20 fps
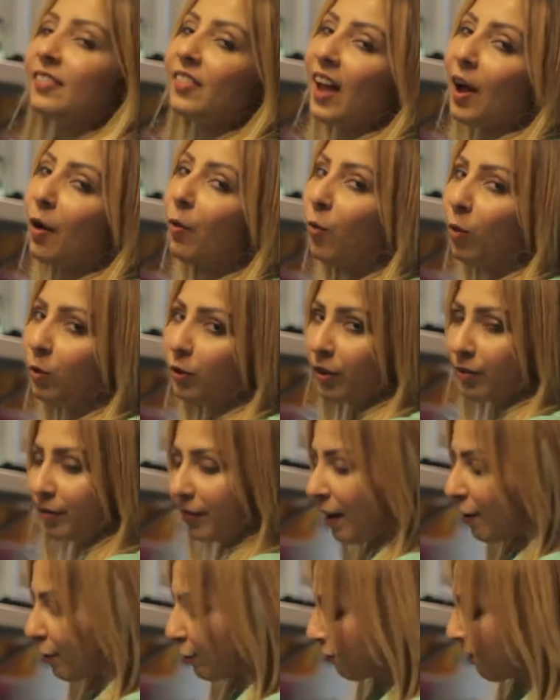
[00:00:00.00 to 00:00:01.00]
that walnut
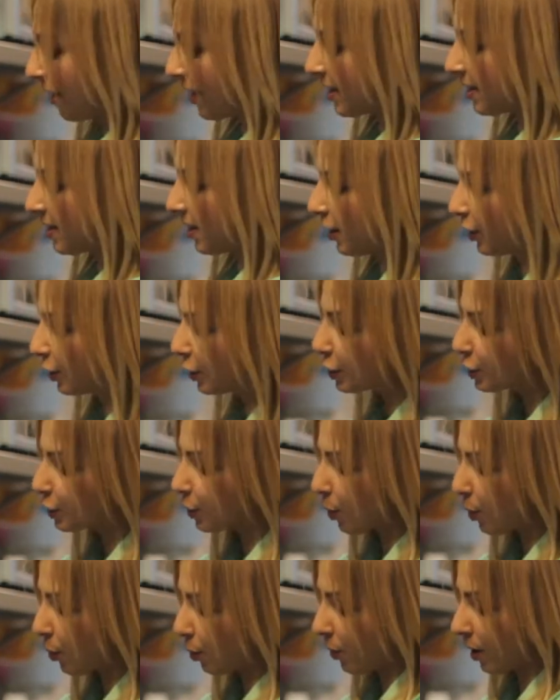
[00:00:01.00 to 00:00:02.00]
flour right in there
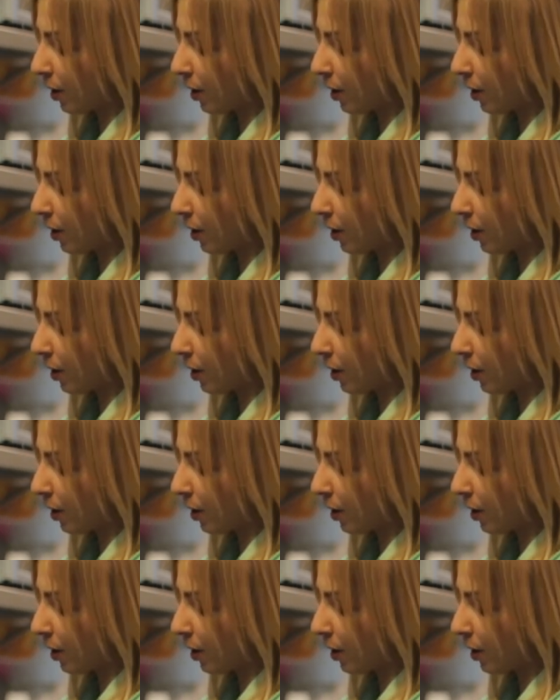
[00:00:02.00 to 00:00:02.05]
so